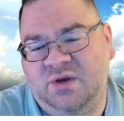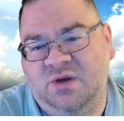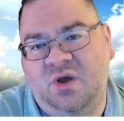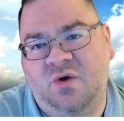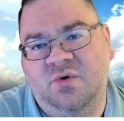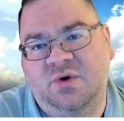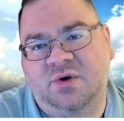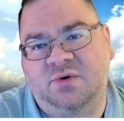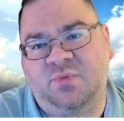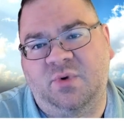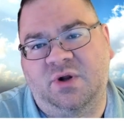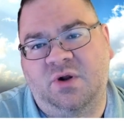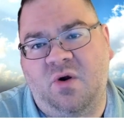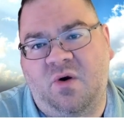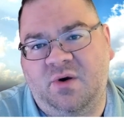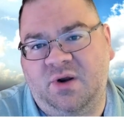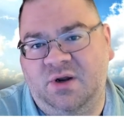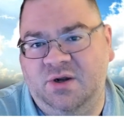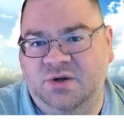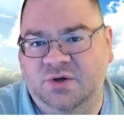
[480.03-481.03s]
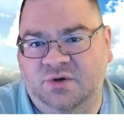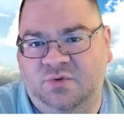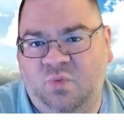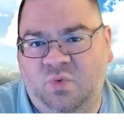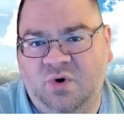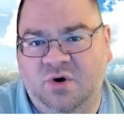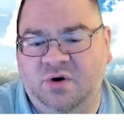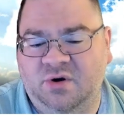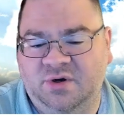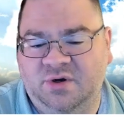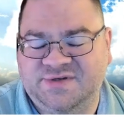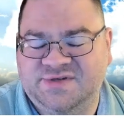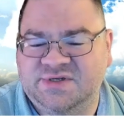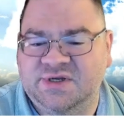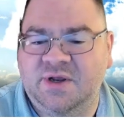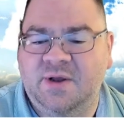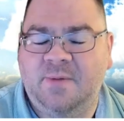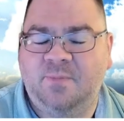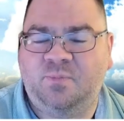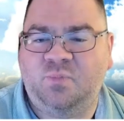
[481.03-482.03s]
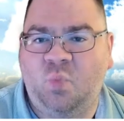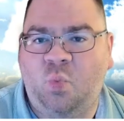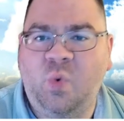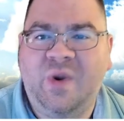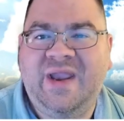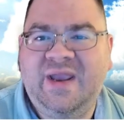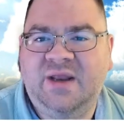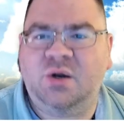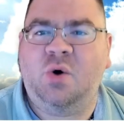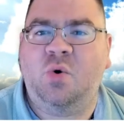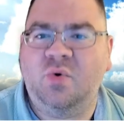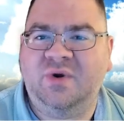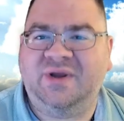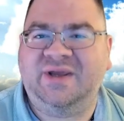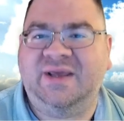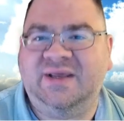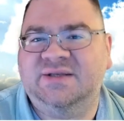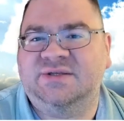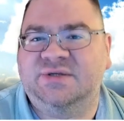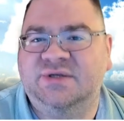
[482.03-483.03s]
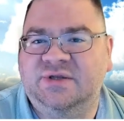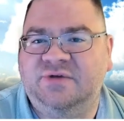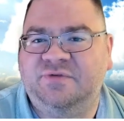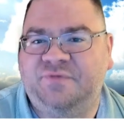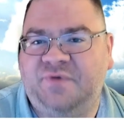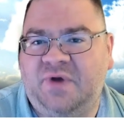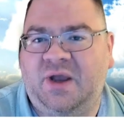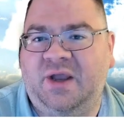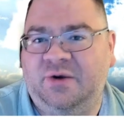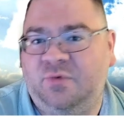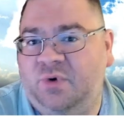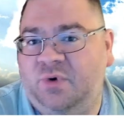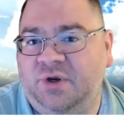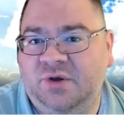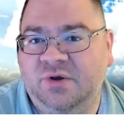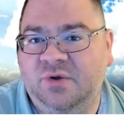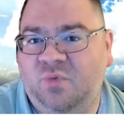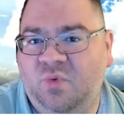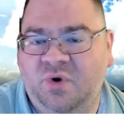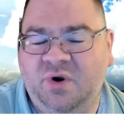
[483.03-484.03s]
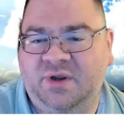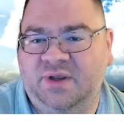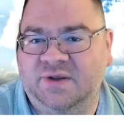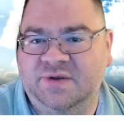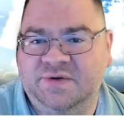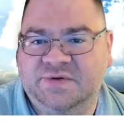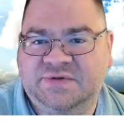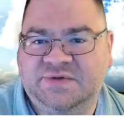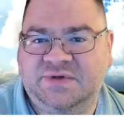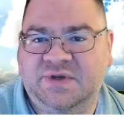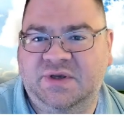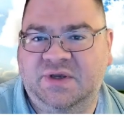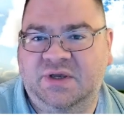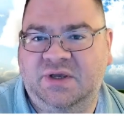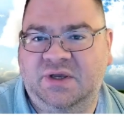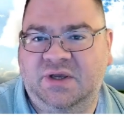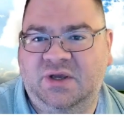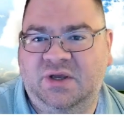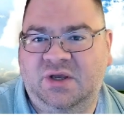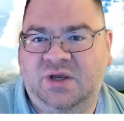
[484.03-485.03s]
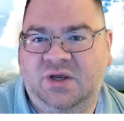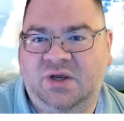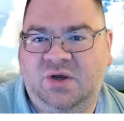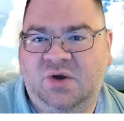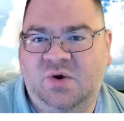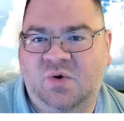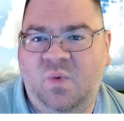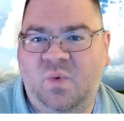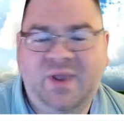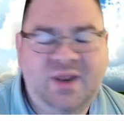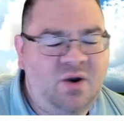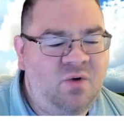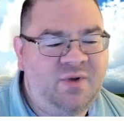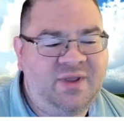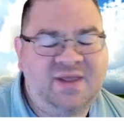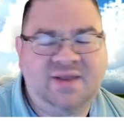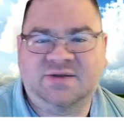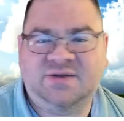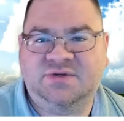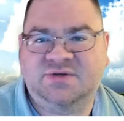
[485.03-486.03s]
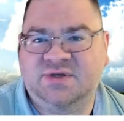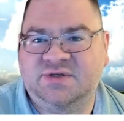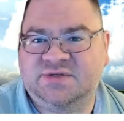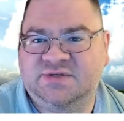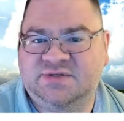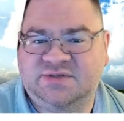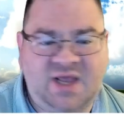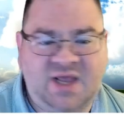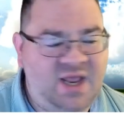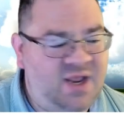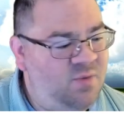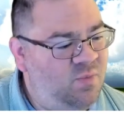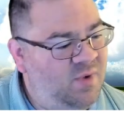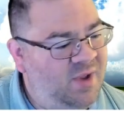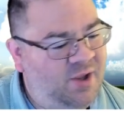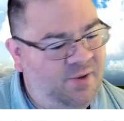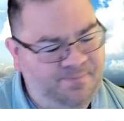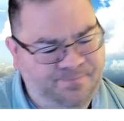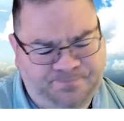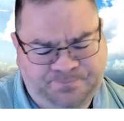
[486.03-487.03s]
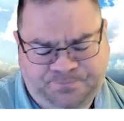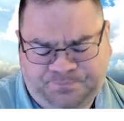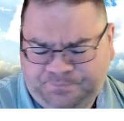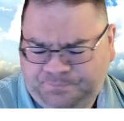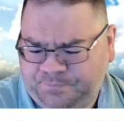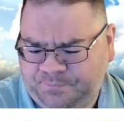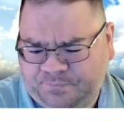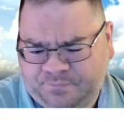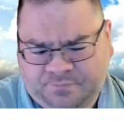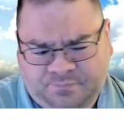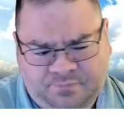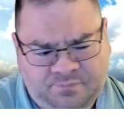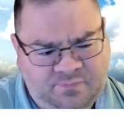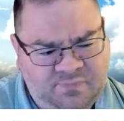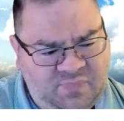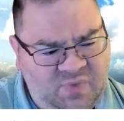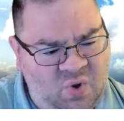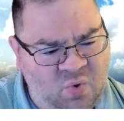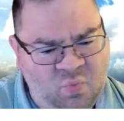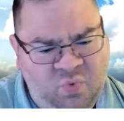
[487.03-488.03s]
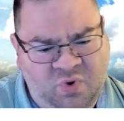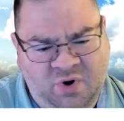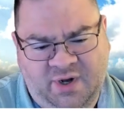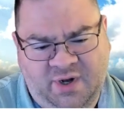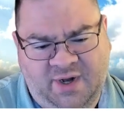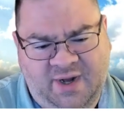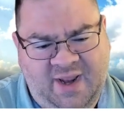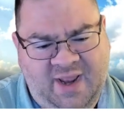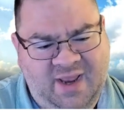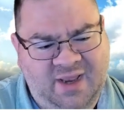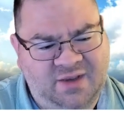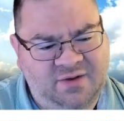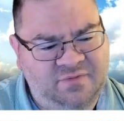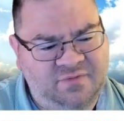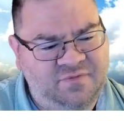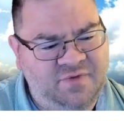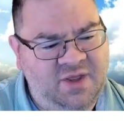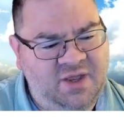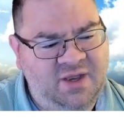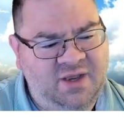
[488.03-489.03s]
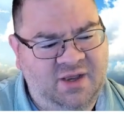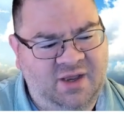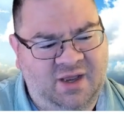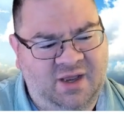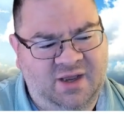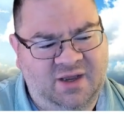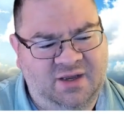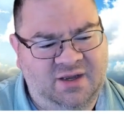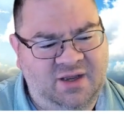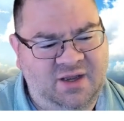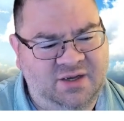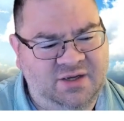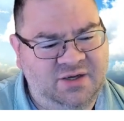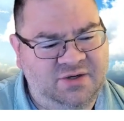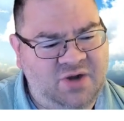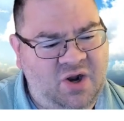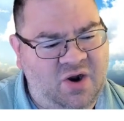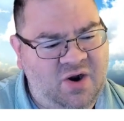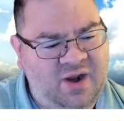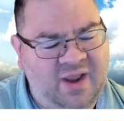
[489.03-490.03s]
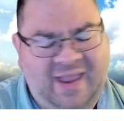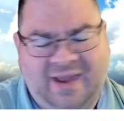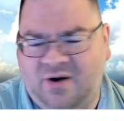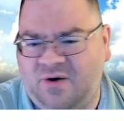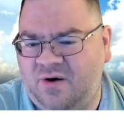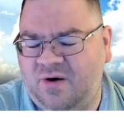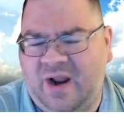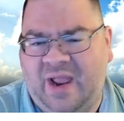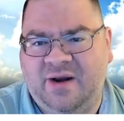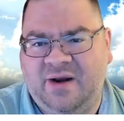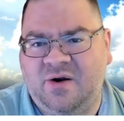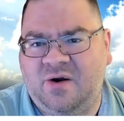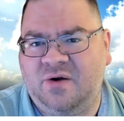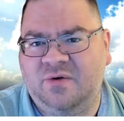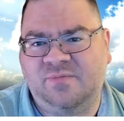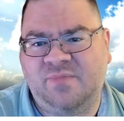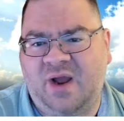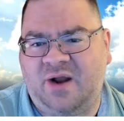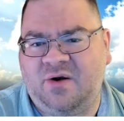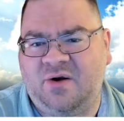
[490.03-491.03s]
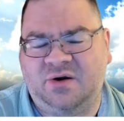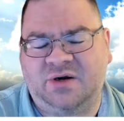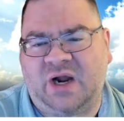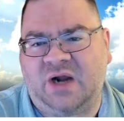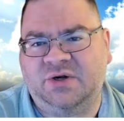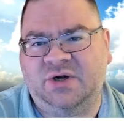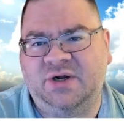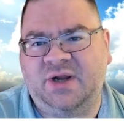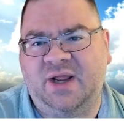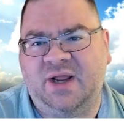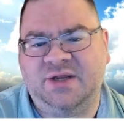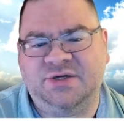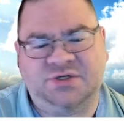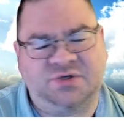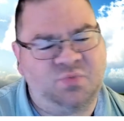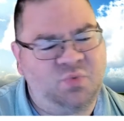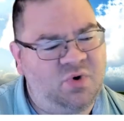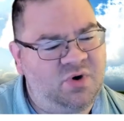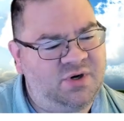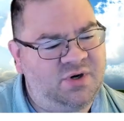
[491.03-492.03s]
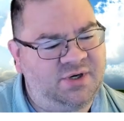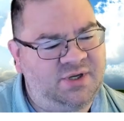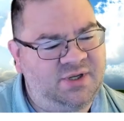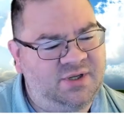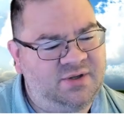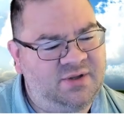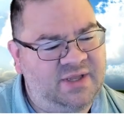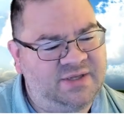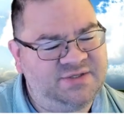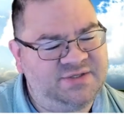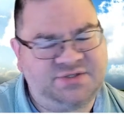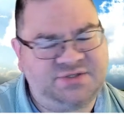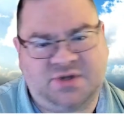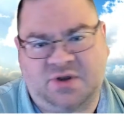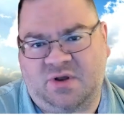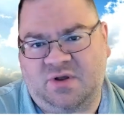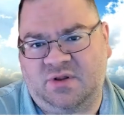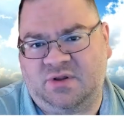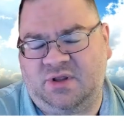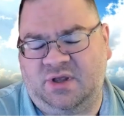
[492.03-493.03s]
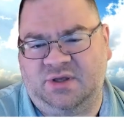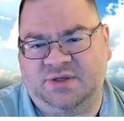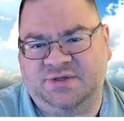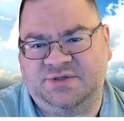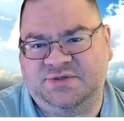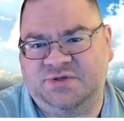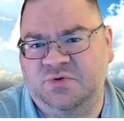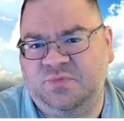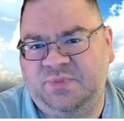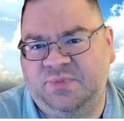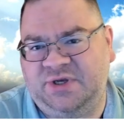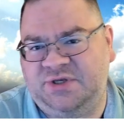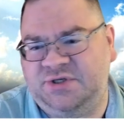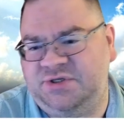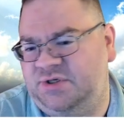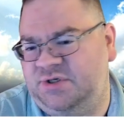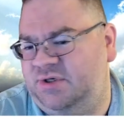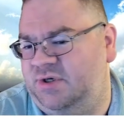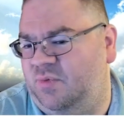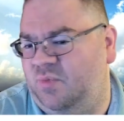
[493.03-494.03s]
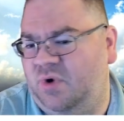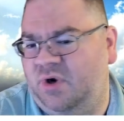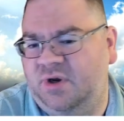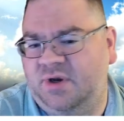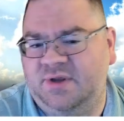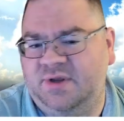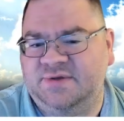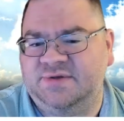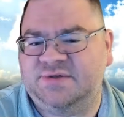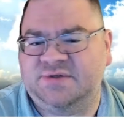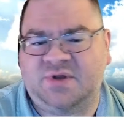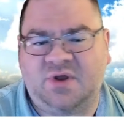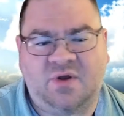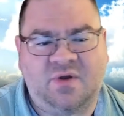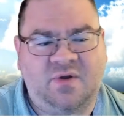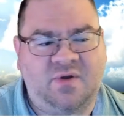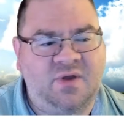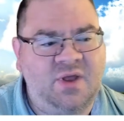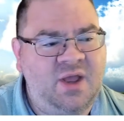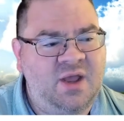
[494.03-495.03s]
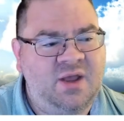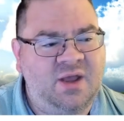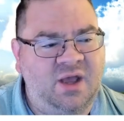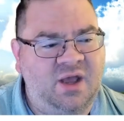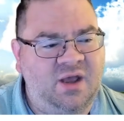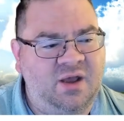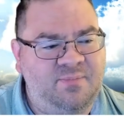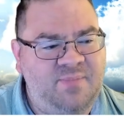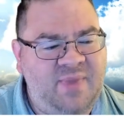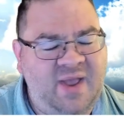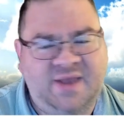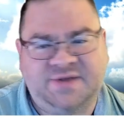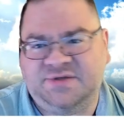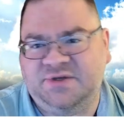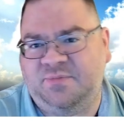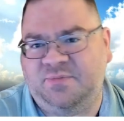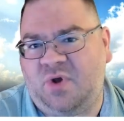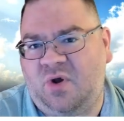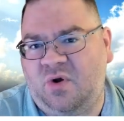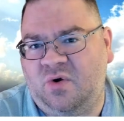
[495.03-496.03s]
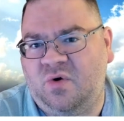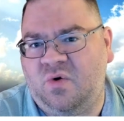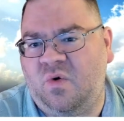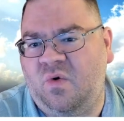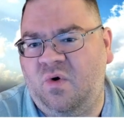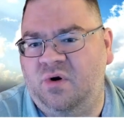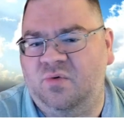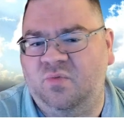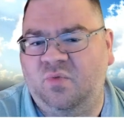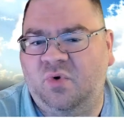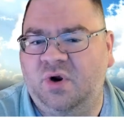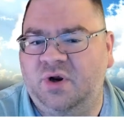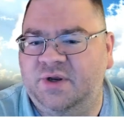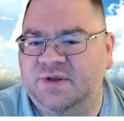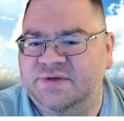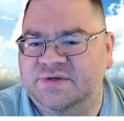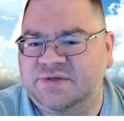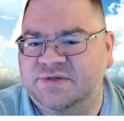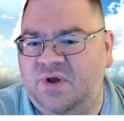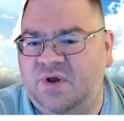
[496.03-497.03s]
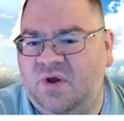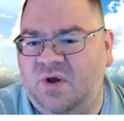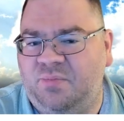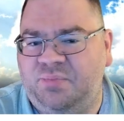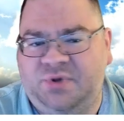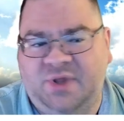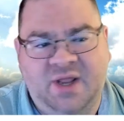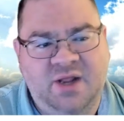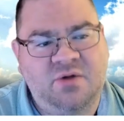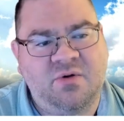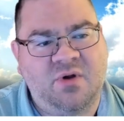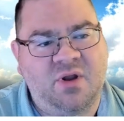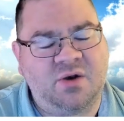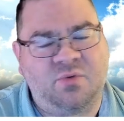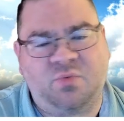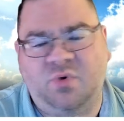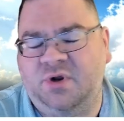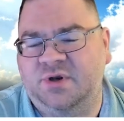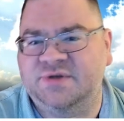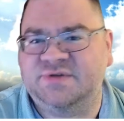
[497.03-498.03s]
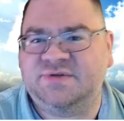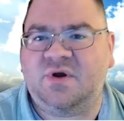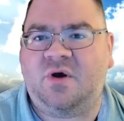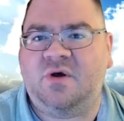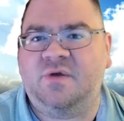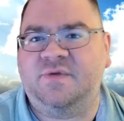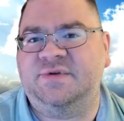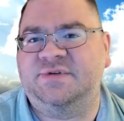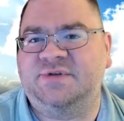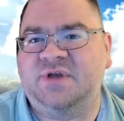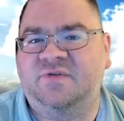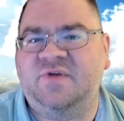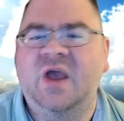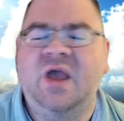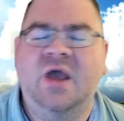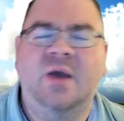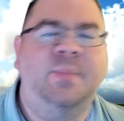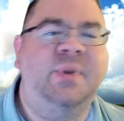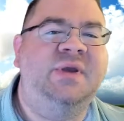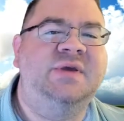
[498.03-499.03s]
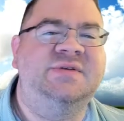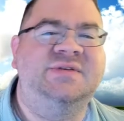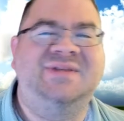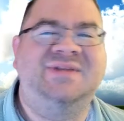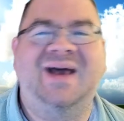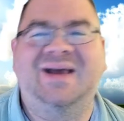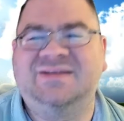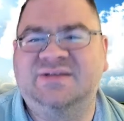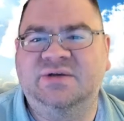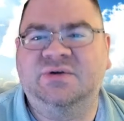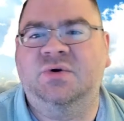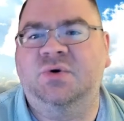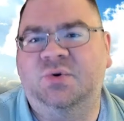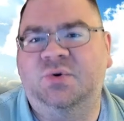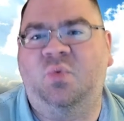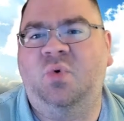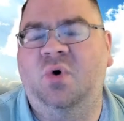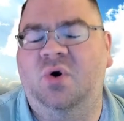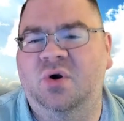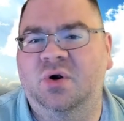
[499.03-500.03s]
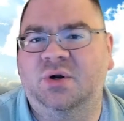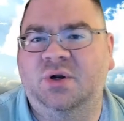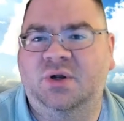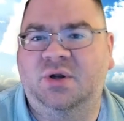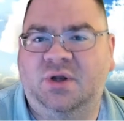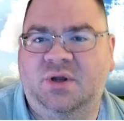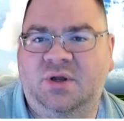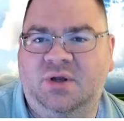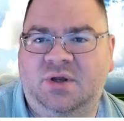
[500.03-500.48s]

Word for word: noted regarding good works, we don't get to define what a good work is. We don't get to just say, well, we're going to have uh, uh, uh, at our at our at our congregation we're going to install a soup kitchen and we're going to install a basketball court and we're going to install a playground and we're going to install all this stuff because that's a good work